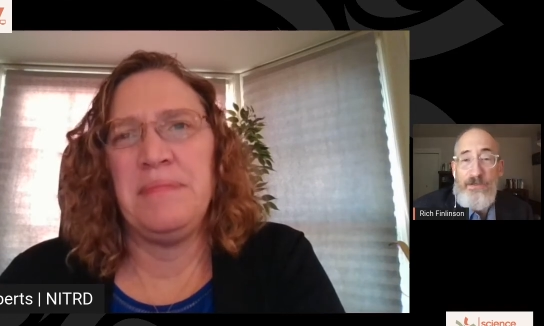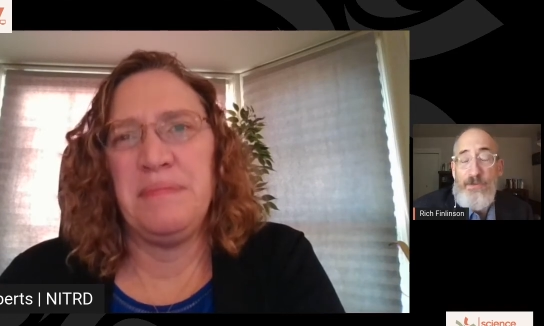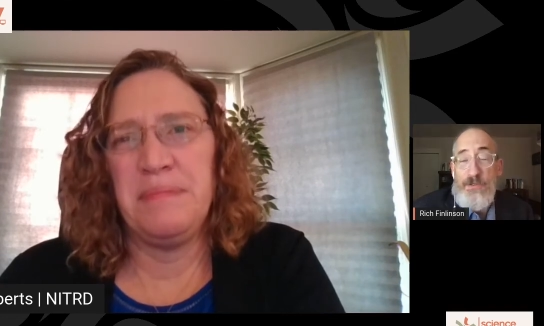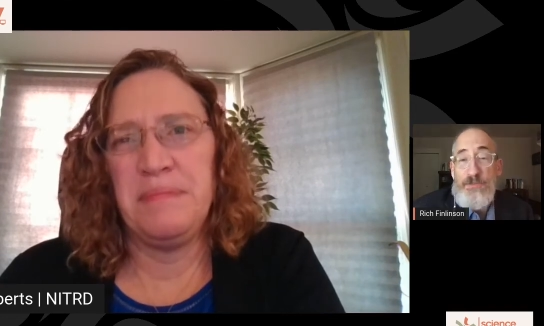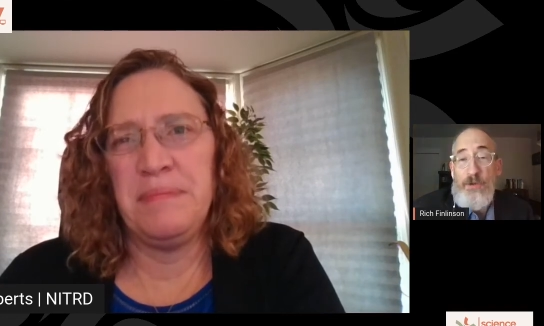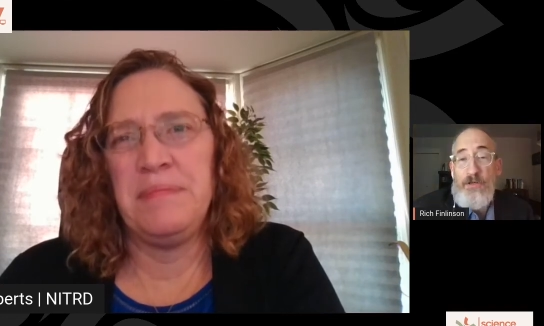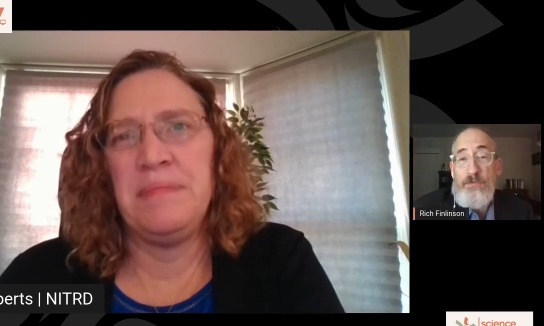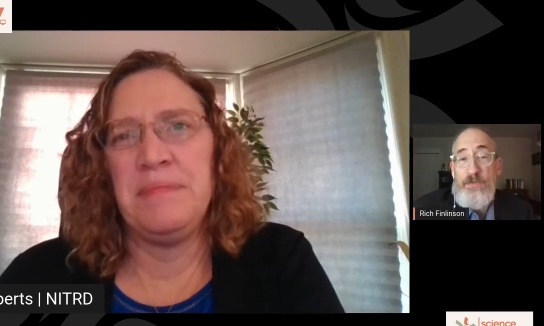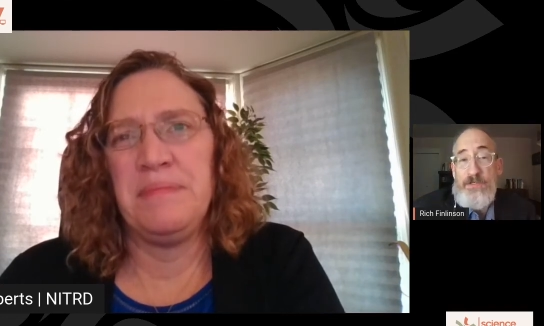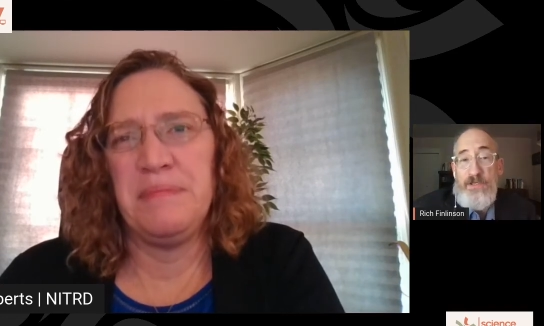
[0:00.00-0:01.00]
Speaker 1: corresponded
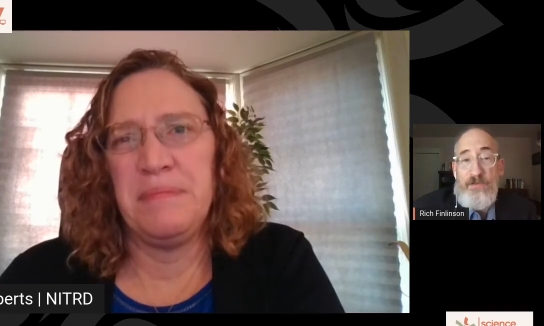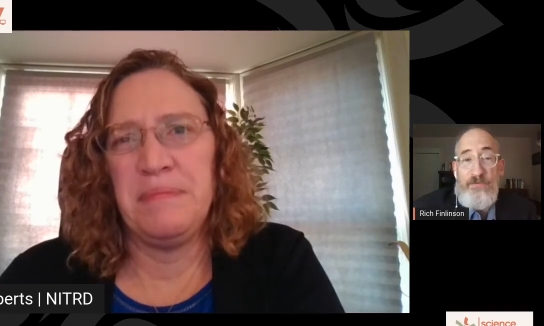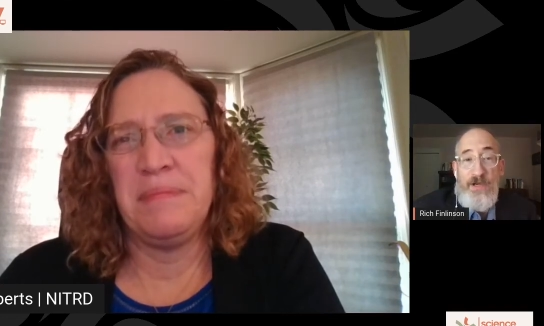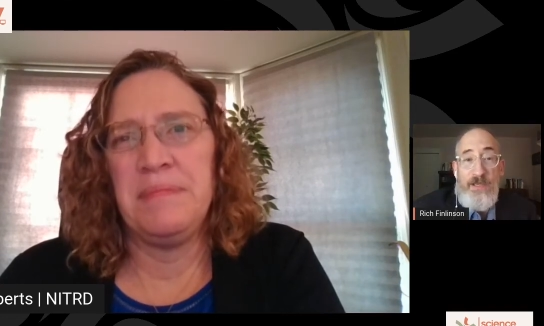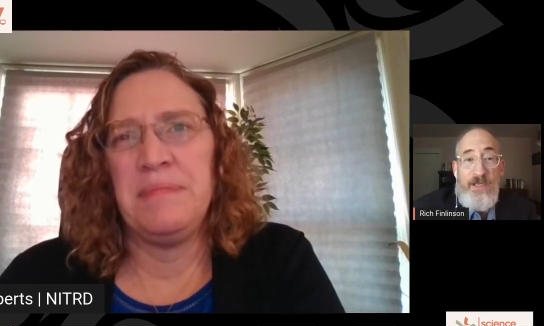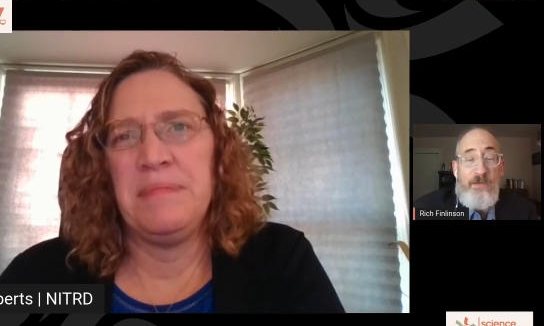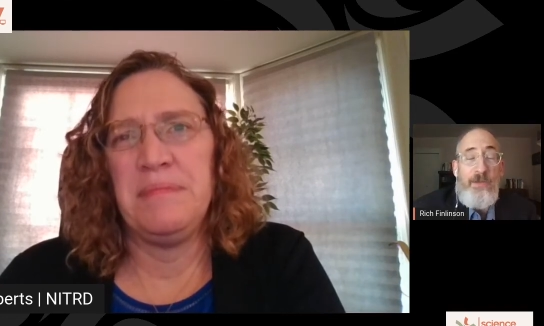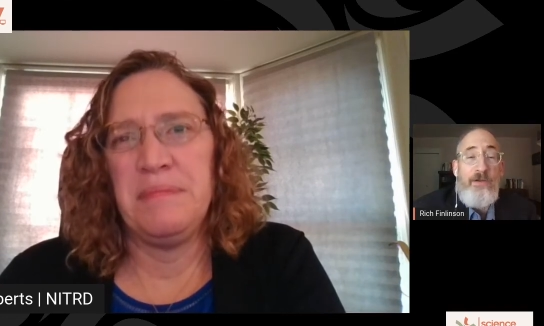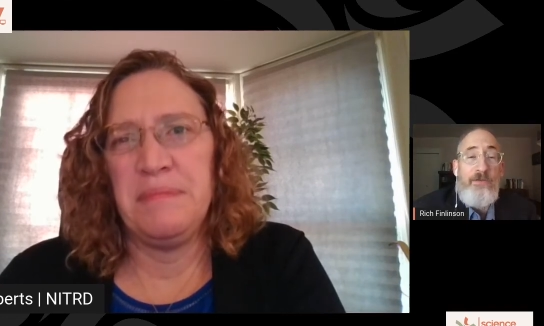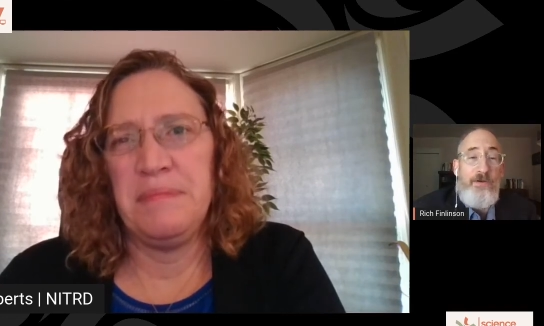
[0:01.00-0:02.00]
with each other via
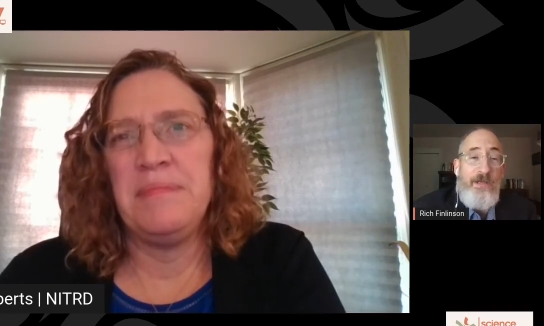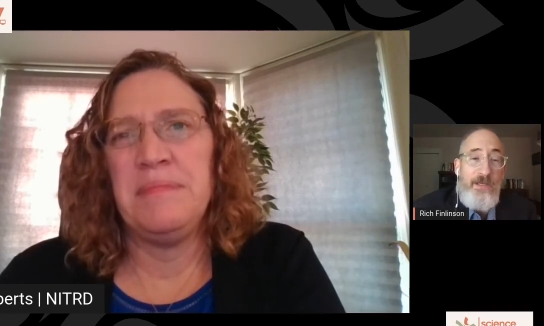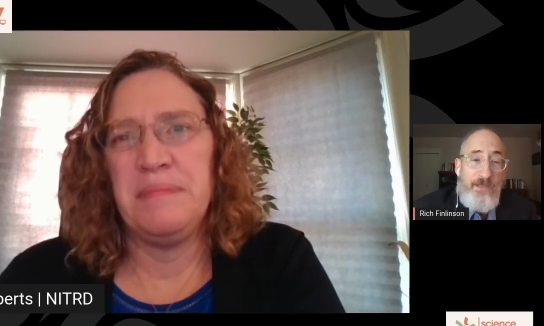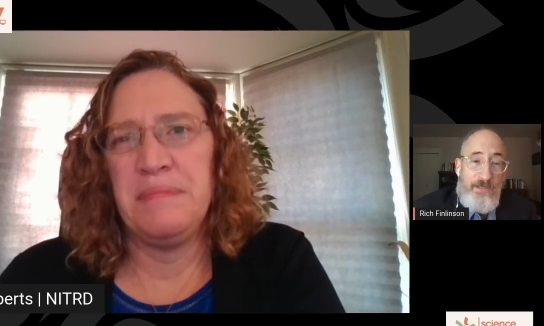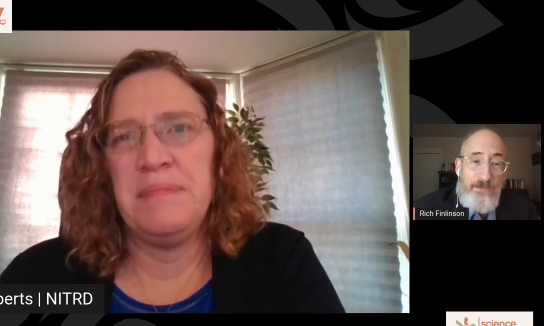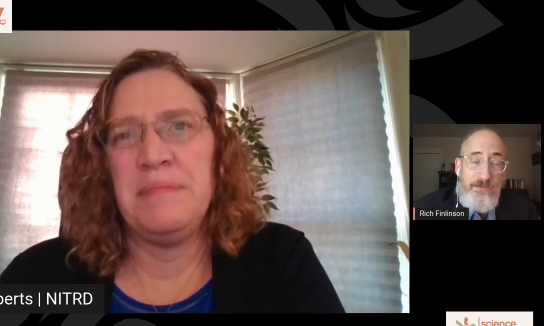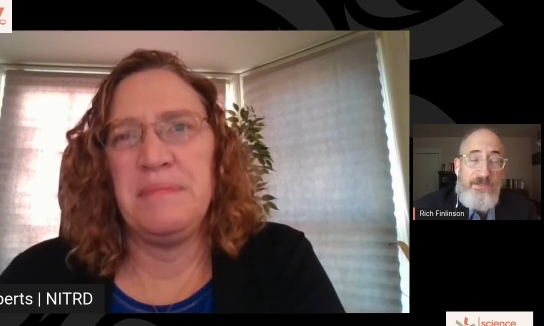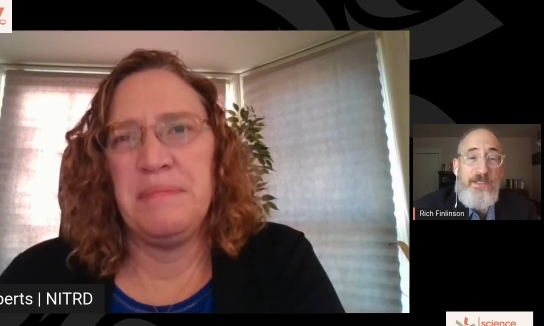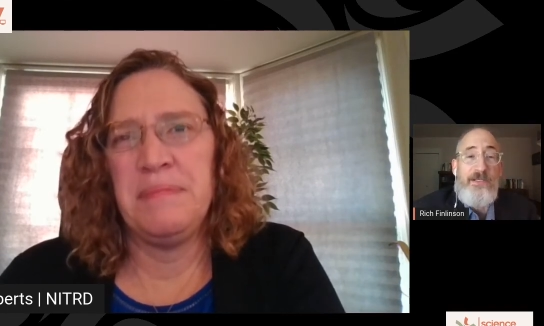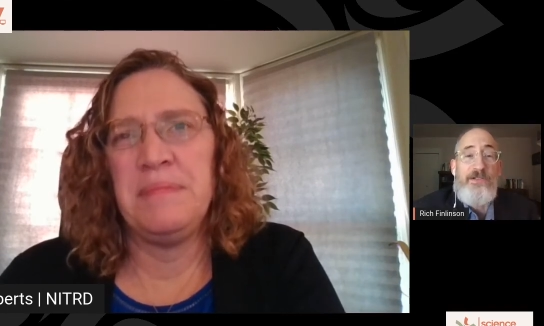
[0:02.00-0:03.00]
email, they're getting to
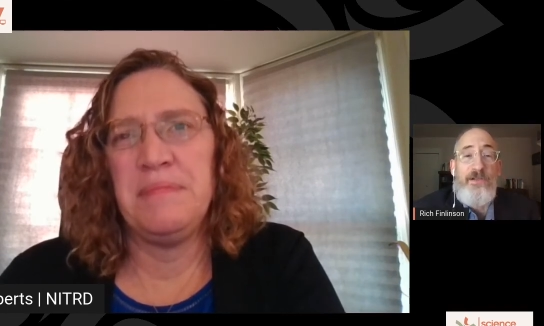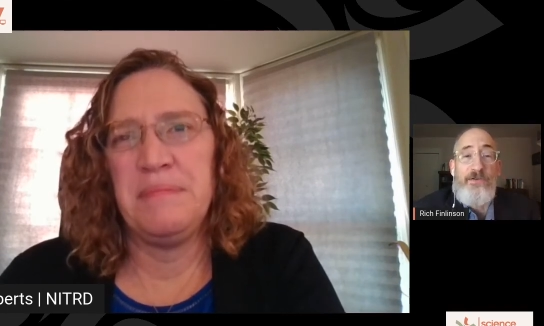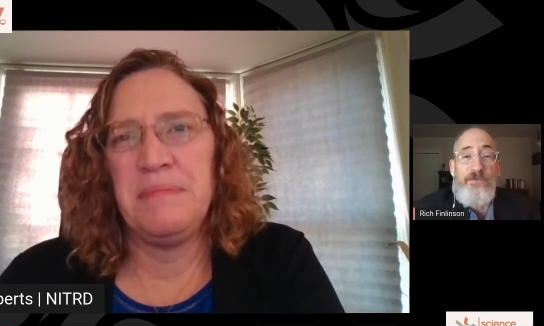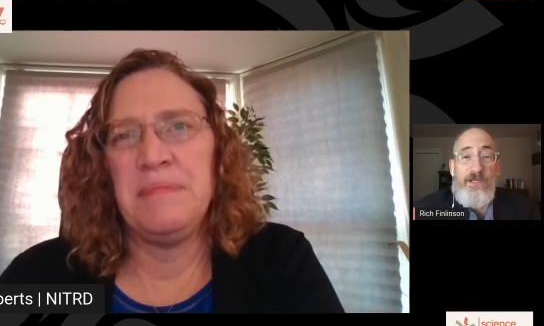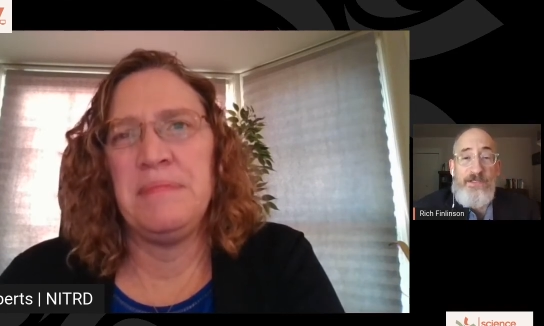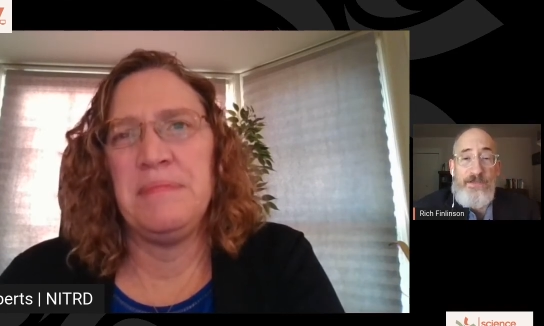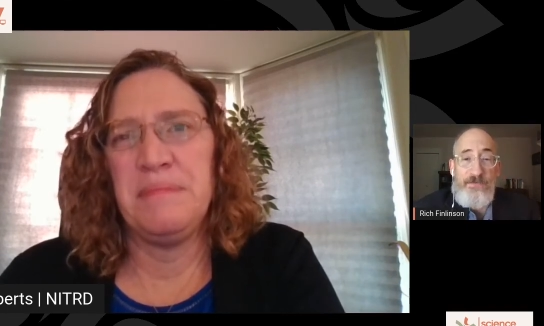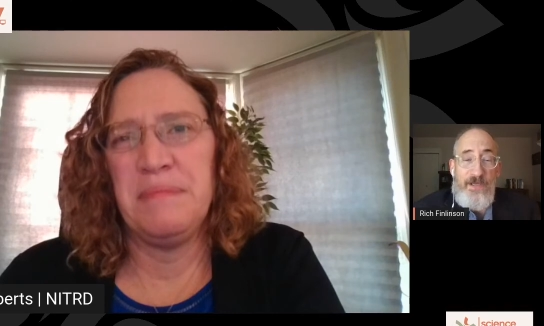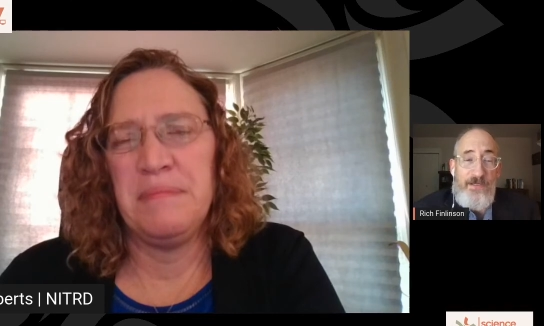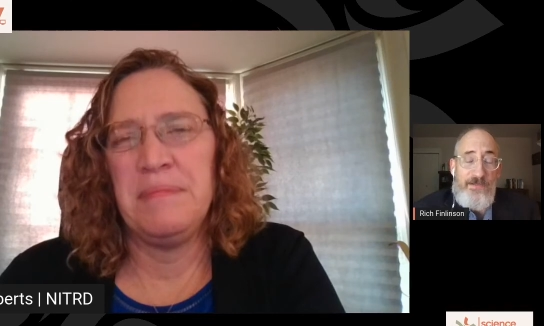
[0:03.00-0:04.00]
see each other face to
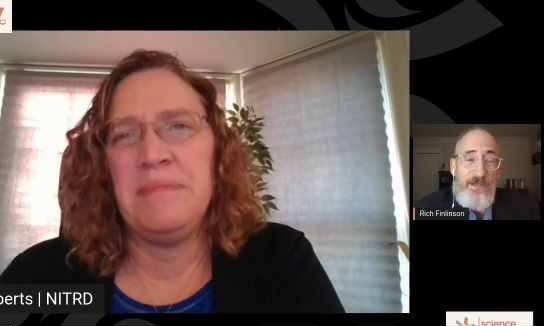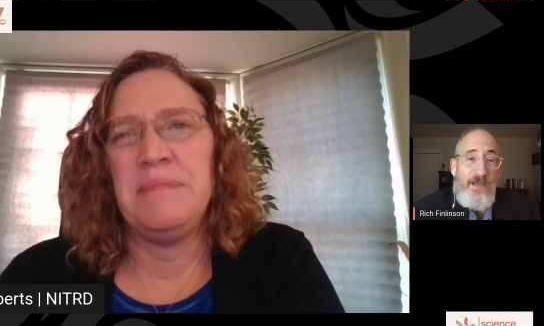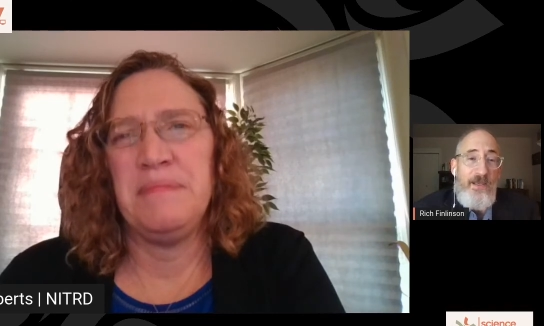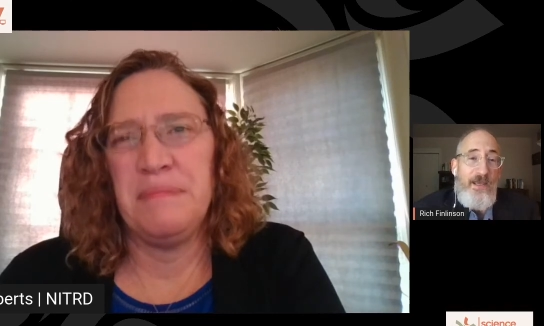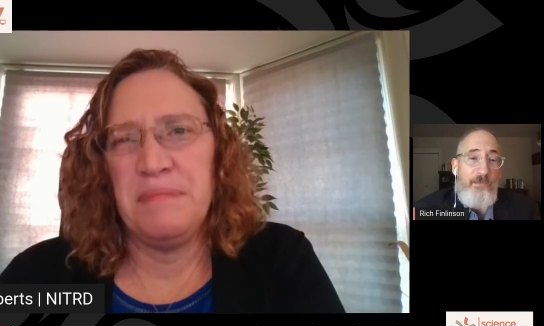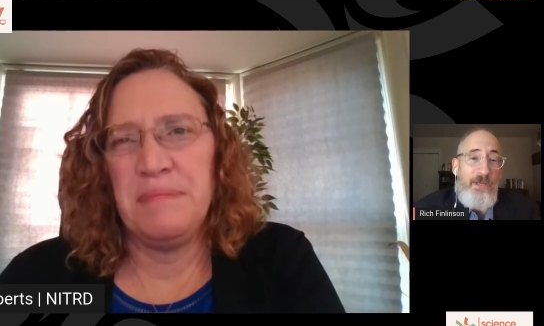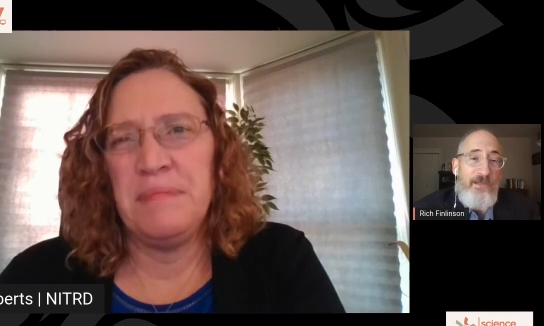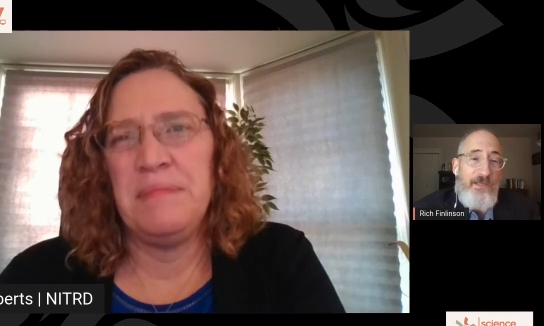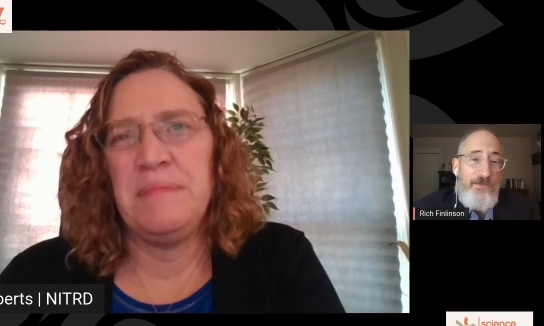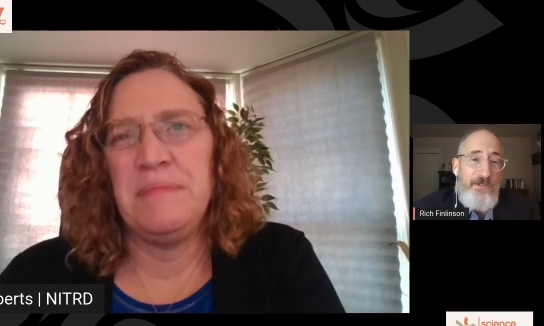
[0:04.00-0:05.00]
face and
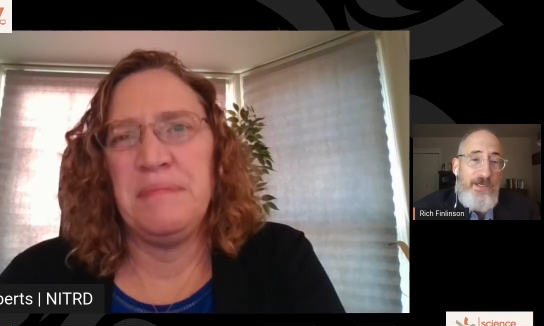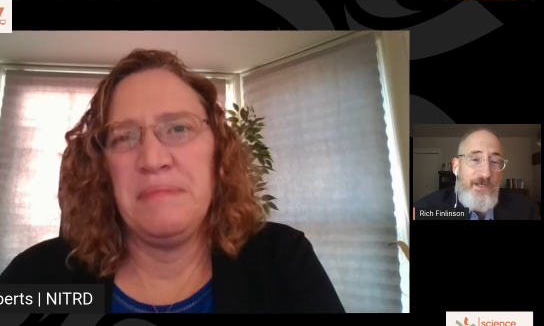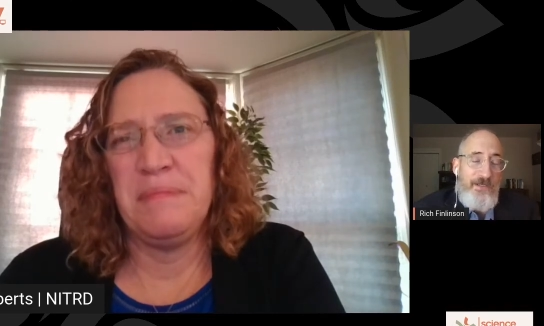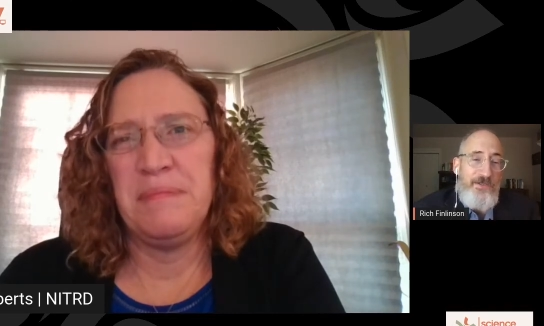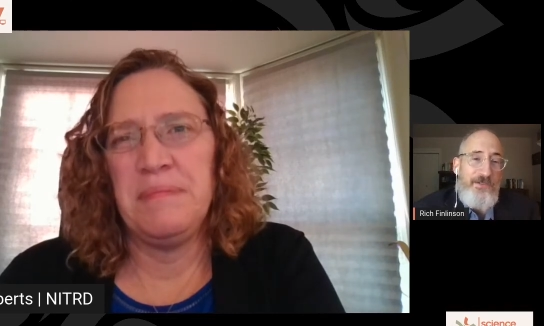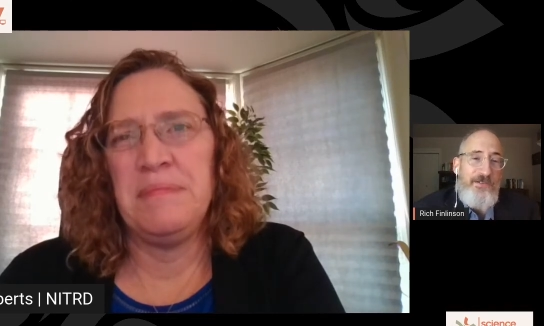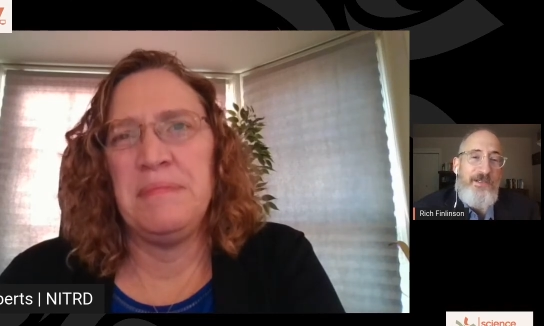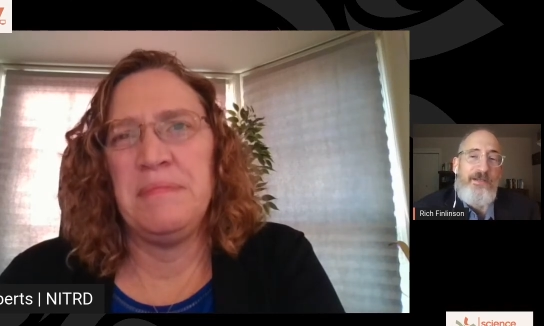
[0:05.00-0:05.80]
make those connections.